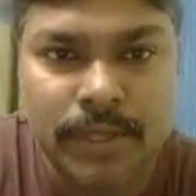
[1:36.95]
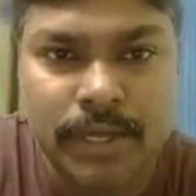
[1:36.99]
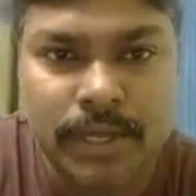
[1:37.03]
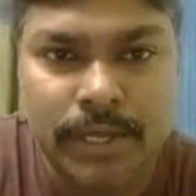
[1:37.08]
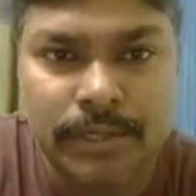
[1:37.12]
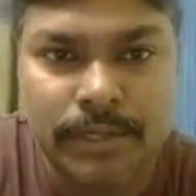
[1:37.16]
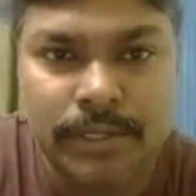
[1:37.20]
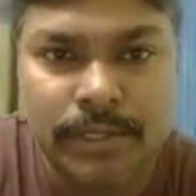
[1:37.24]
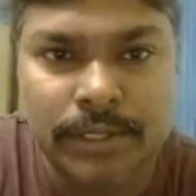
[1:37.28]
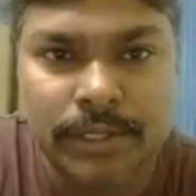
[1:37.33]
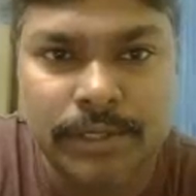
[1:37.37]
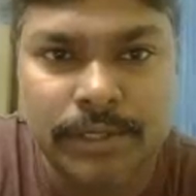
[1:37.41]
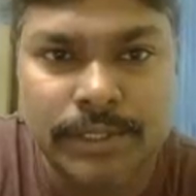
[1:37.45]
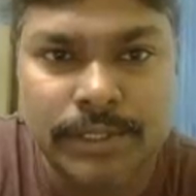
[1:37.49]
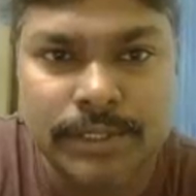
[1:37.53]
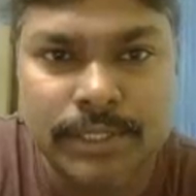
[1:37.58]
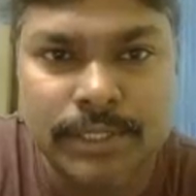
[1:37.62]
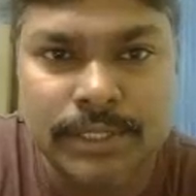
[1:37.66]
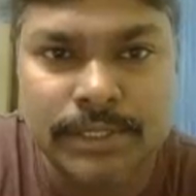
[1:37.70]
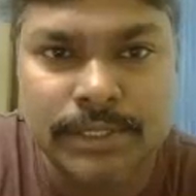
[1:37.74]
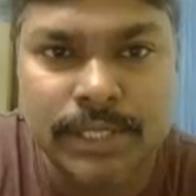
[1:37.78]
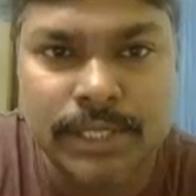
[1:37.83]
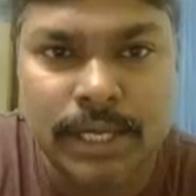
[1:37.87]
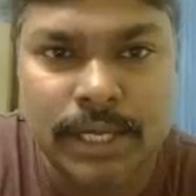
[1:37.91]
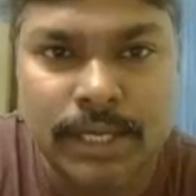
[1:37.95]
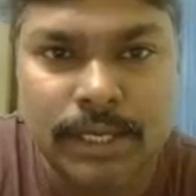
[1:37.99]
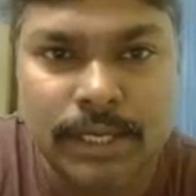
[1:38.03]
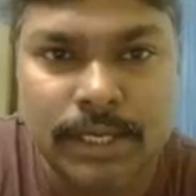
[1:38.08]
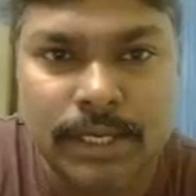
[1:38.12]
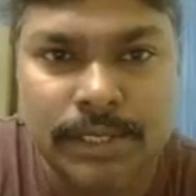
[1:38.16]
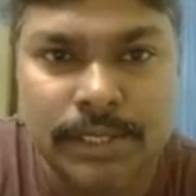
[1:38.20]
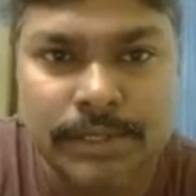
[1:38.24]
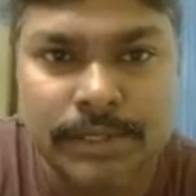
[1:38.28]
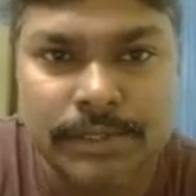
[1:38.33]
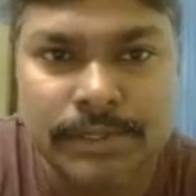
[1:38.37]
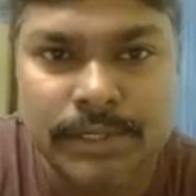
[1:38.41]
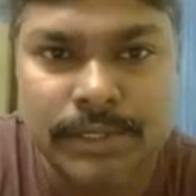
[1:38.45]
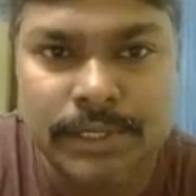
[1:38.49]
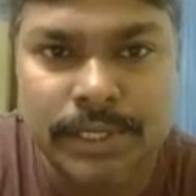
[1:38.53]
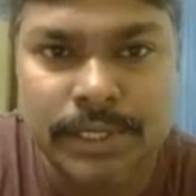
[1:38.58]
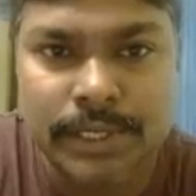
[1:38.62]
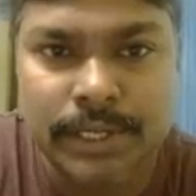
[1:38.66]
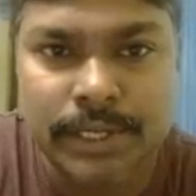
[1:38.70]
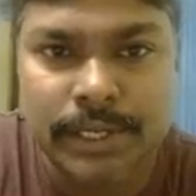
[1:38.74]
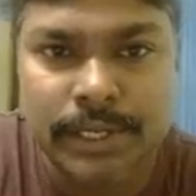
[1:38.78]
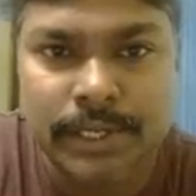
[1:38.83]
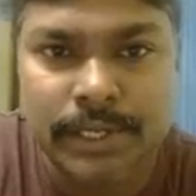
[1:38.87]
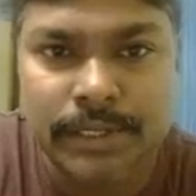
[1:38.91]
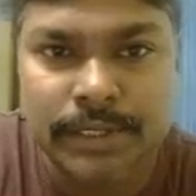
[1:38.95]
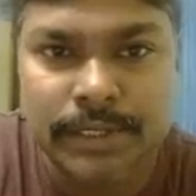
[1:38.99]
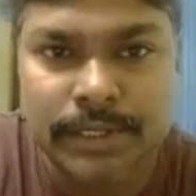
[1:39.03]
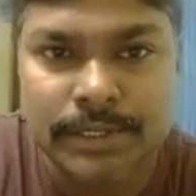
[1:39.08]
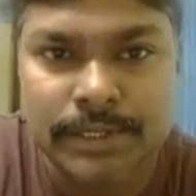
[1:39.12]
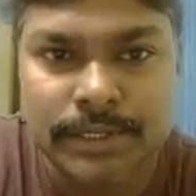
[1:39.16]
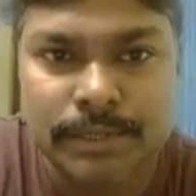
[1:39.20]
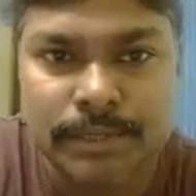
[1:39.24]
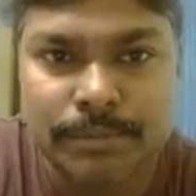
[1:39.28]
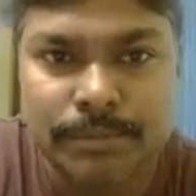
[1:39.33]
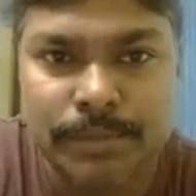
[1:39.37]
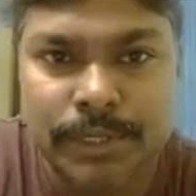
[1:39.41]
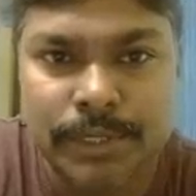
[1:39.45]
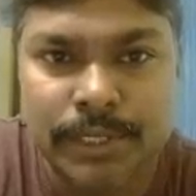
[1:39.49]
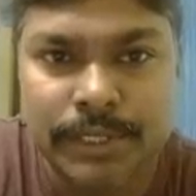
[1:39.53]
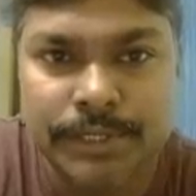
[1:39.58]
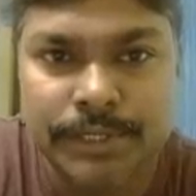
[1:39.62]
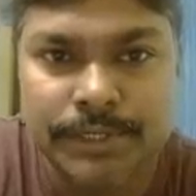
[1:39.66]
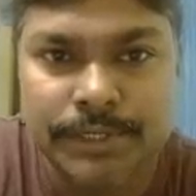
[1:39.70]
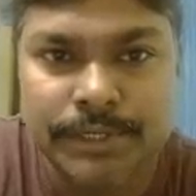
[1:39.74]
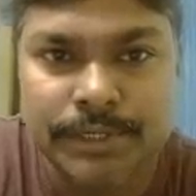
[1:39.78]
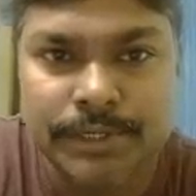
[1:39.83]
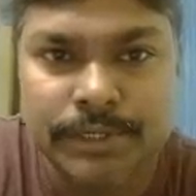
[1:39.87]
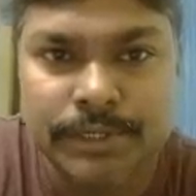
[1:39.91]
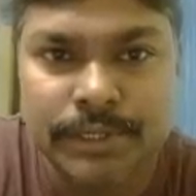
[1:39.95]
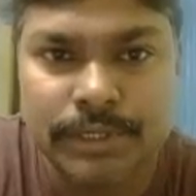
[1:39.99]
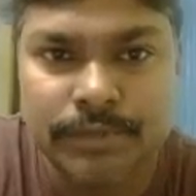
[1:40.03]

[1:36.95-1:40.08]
and then this is the silence, and again this is the peaks.